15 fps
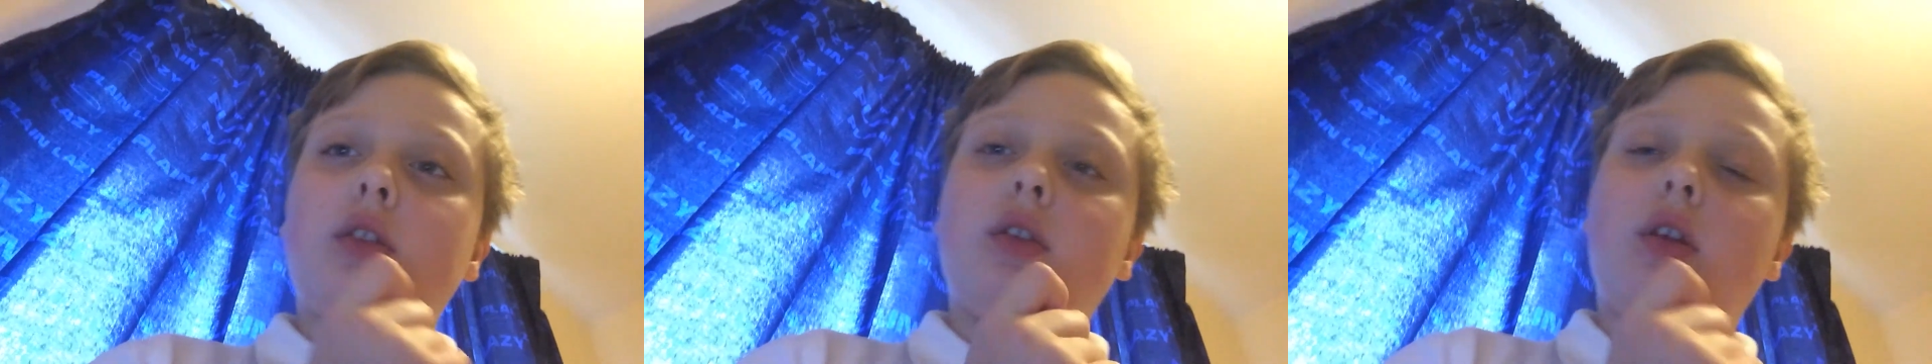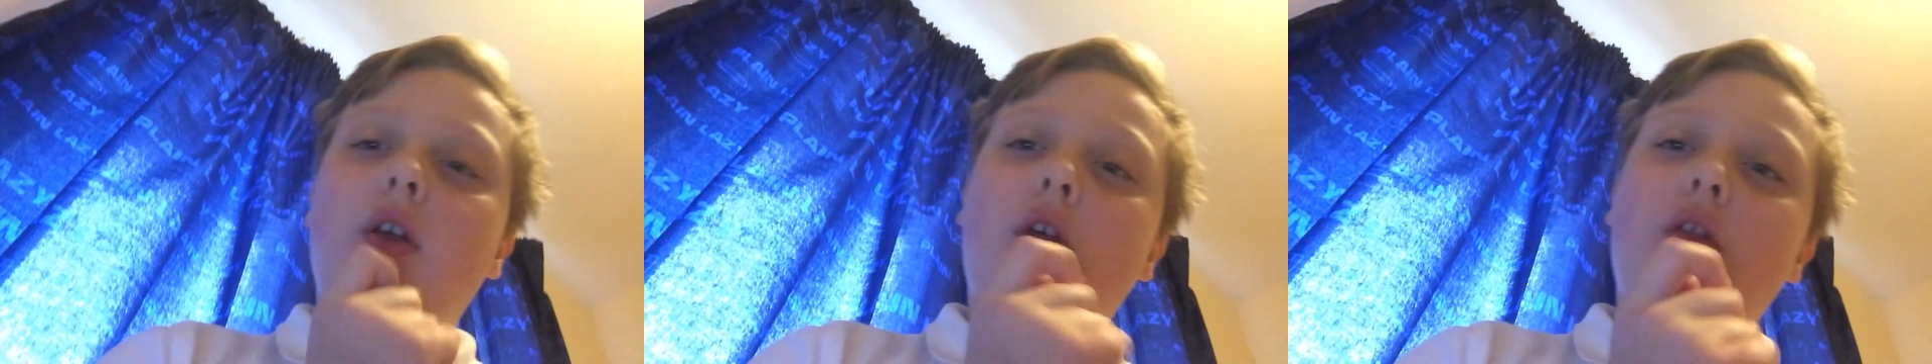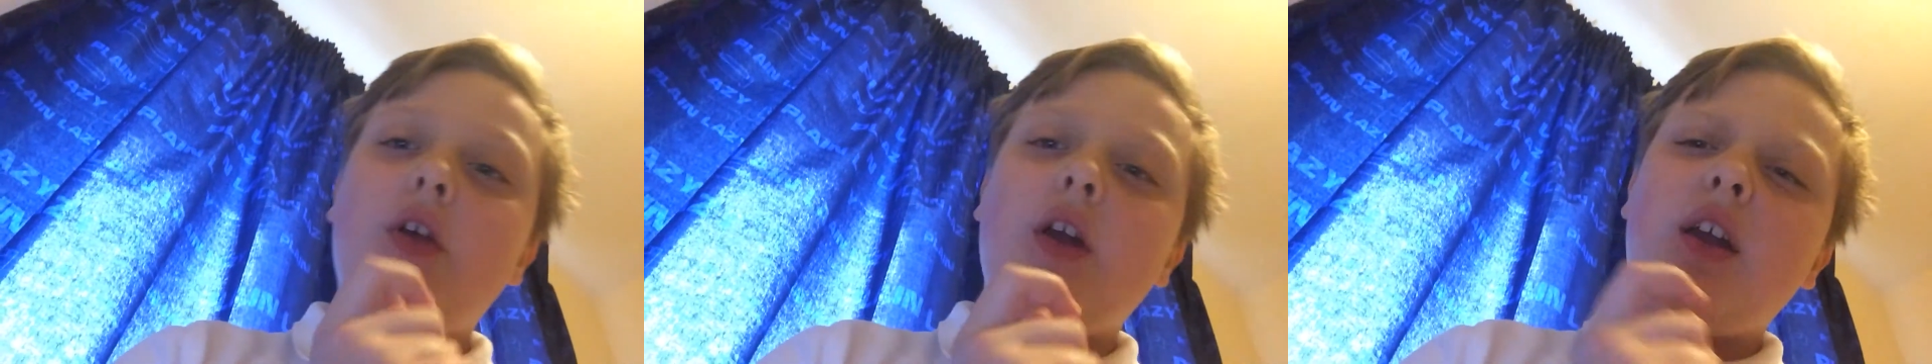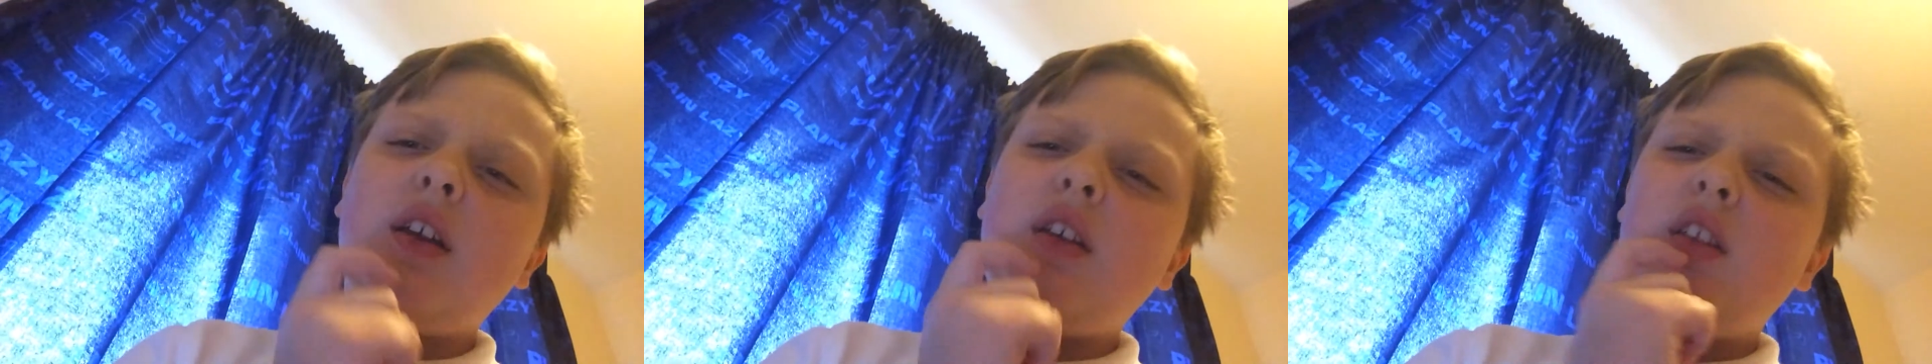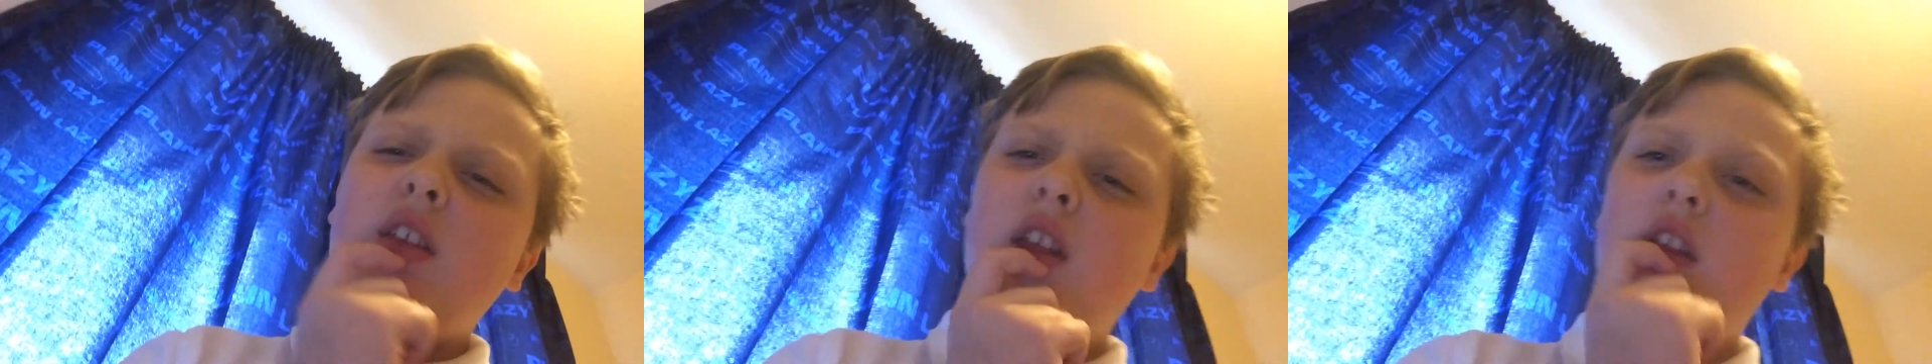the
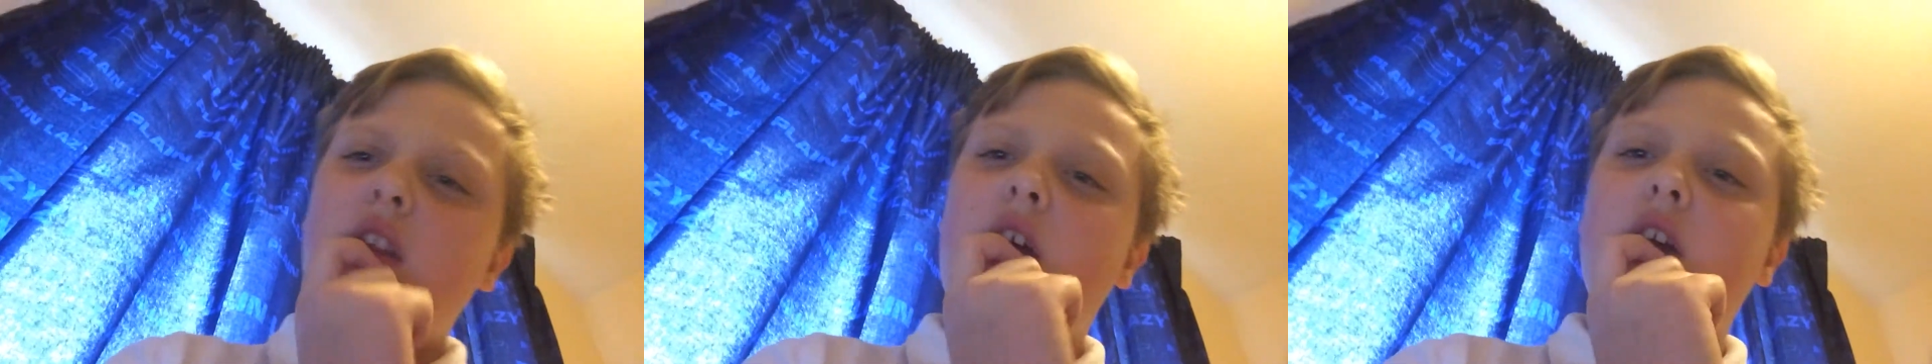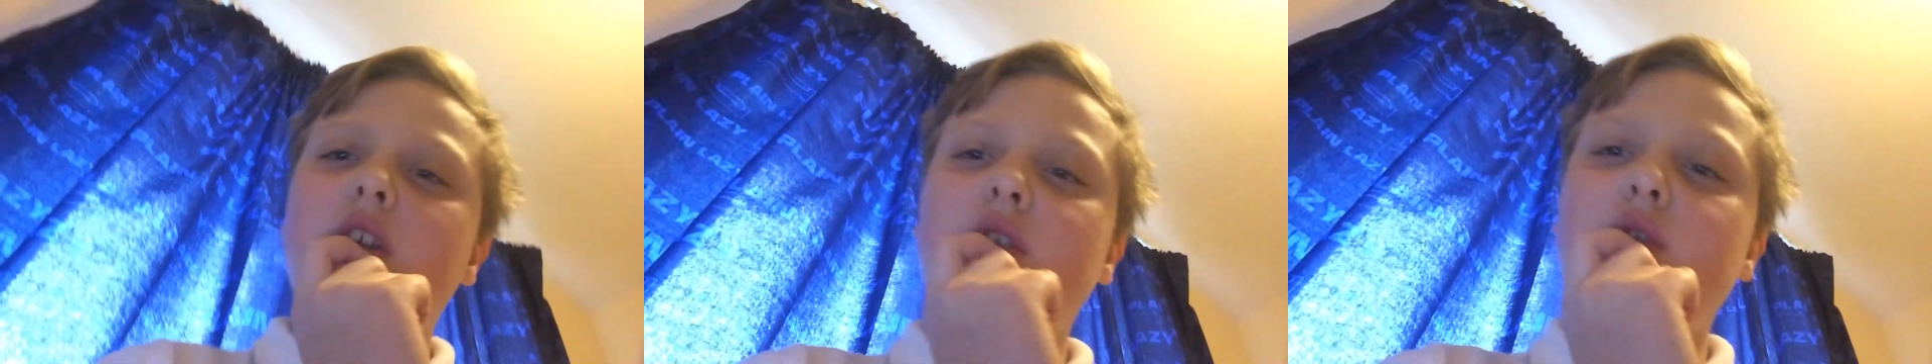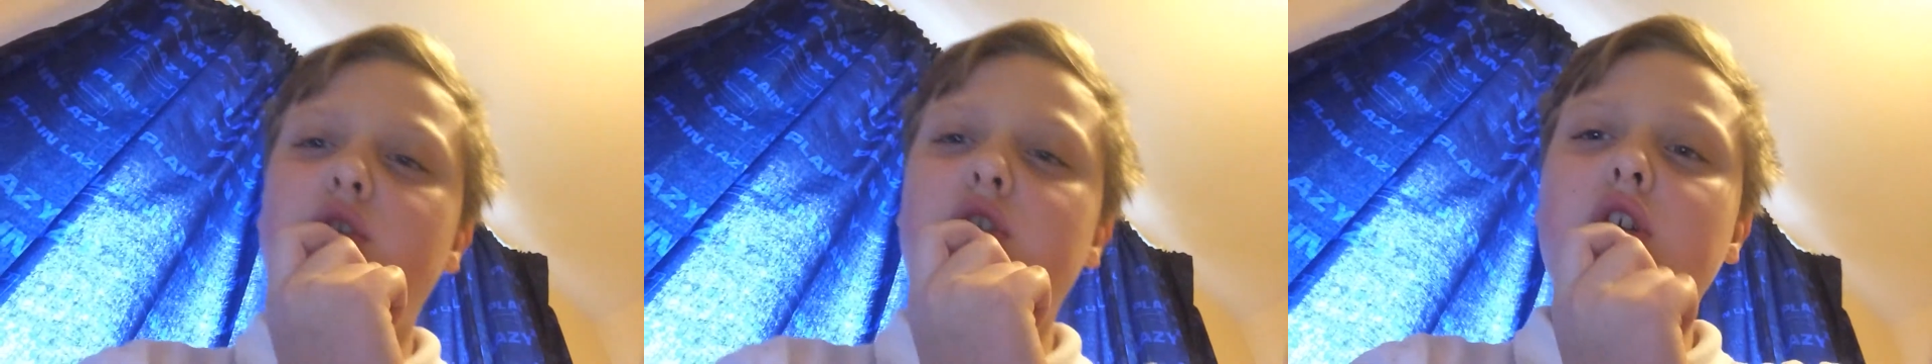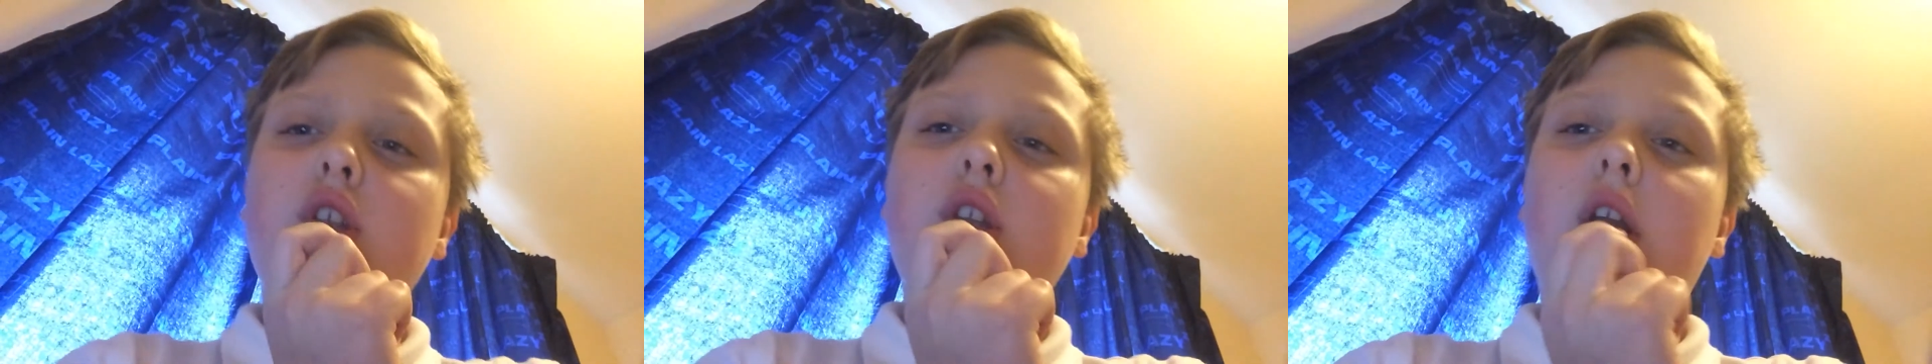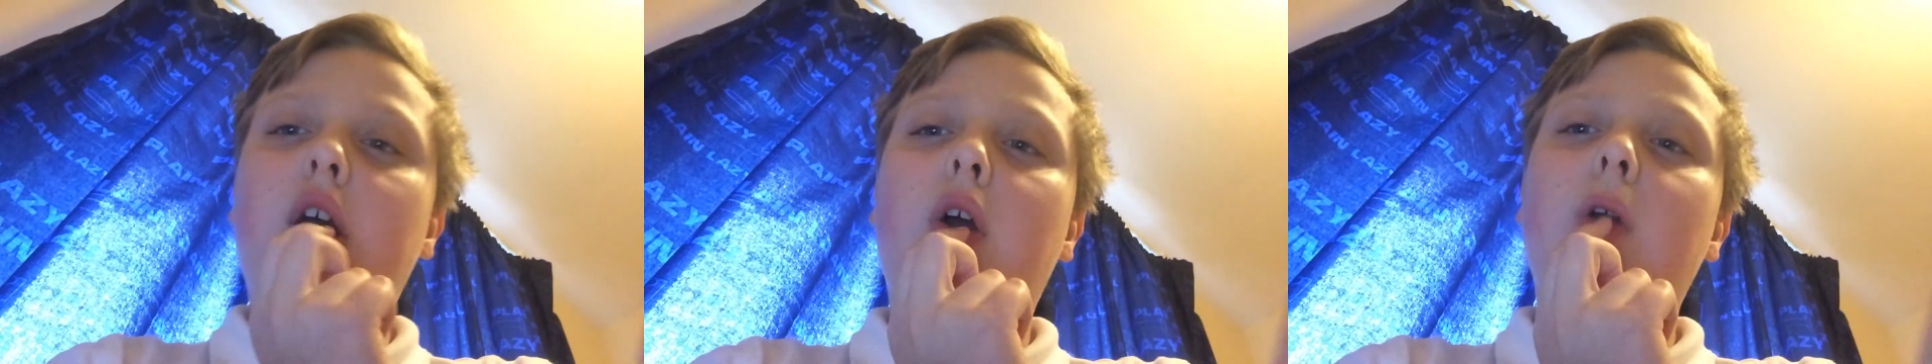things that you should
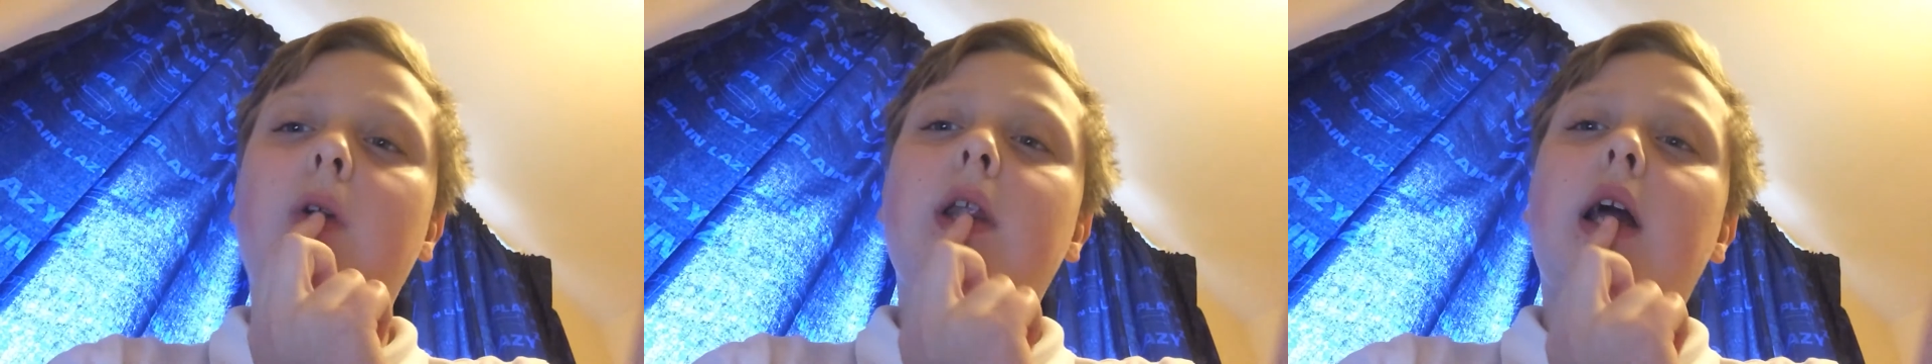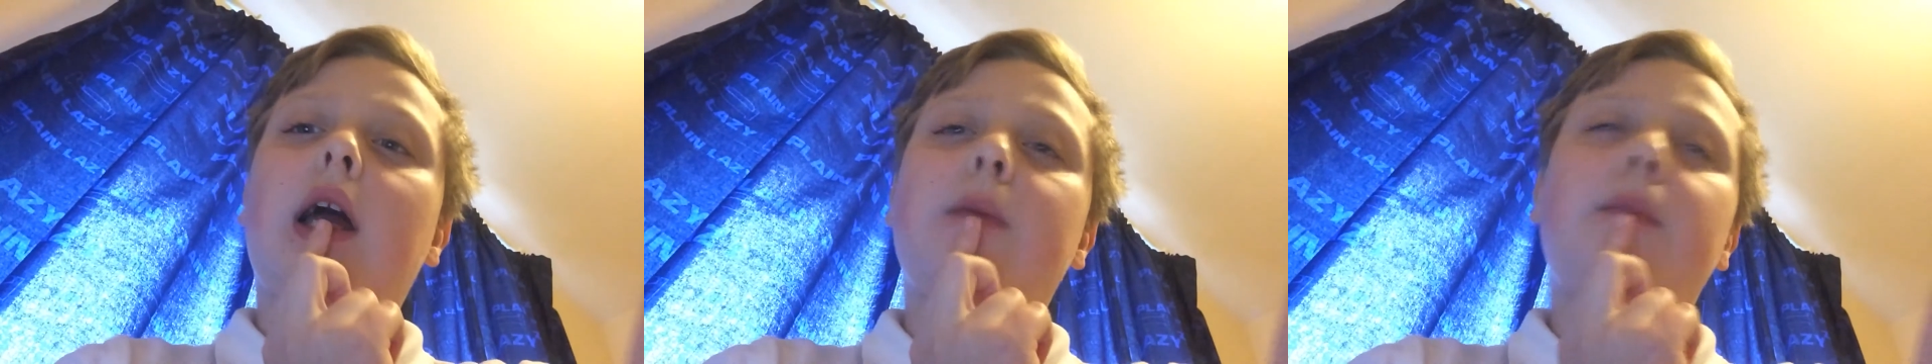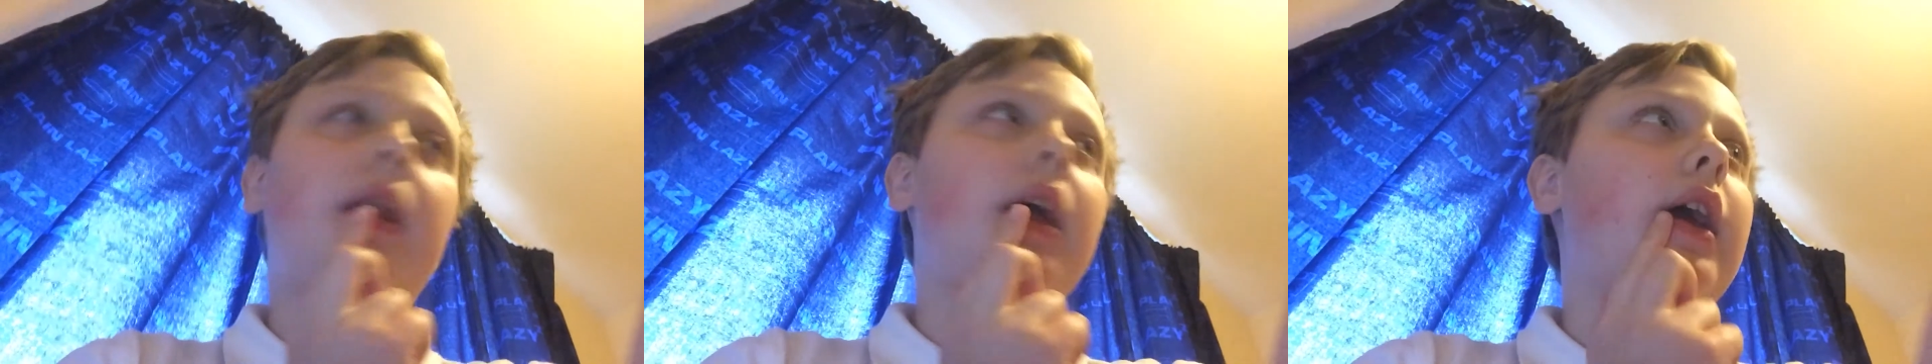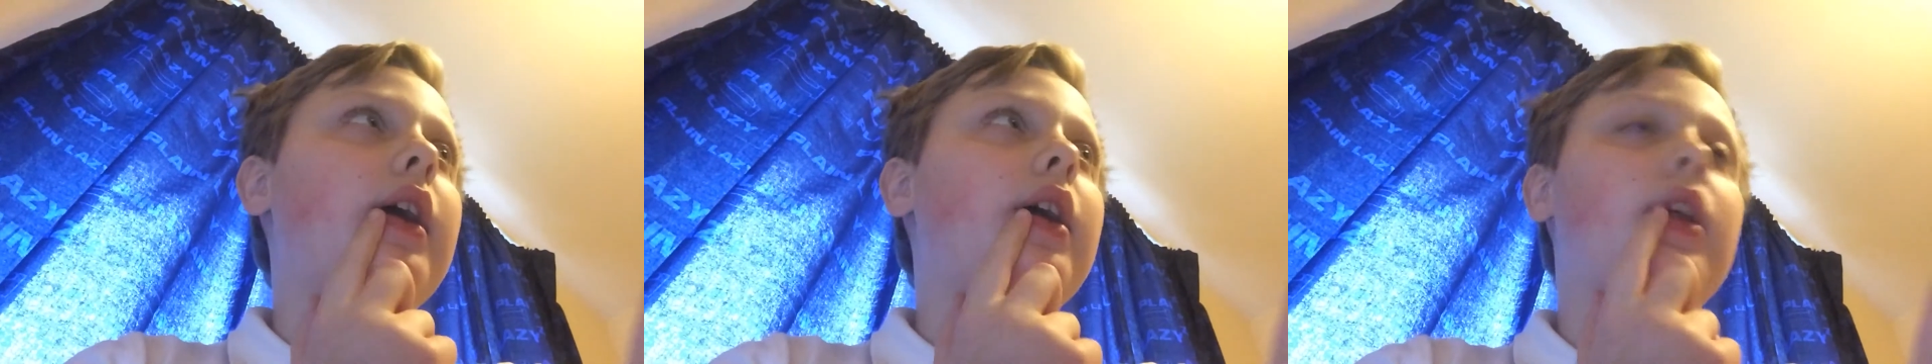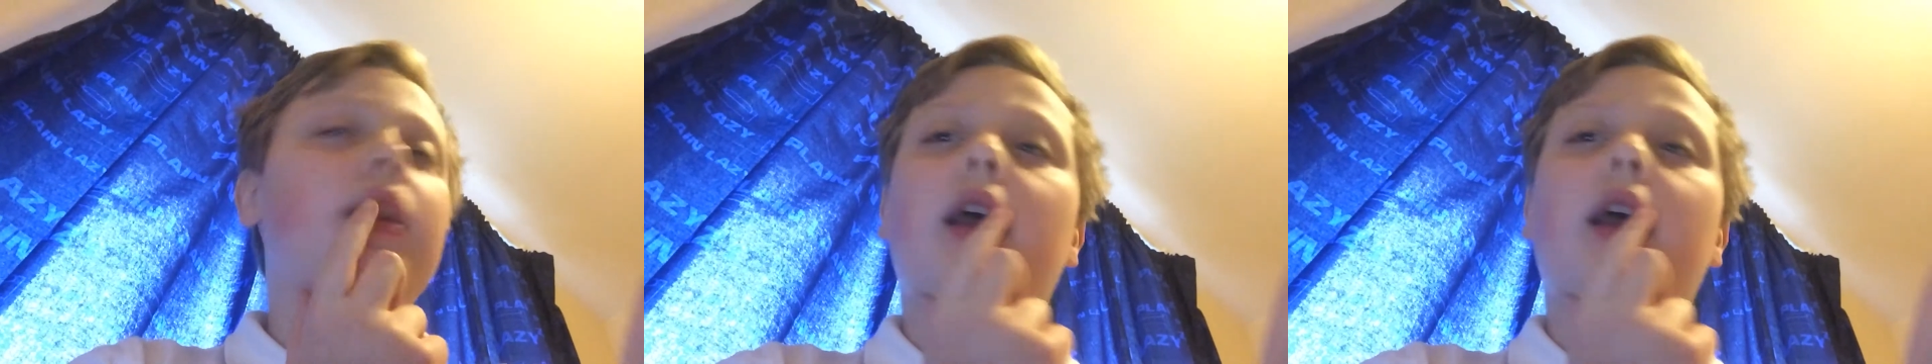know that I play is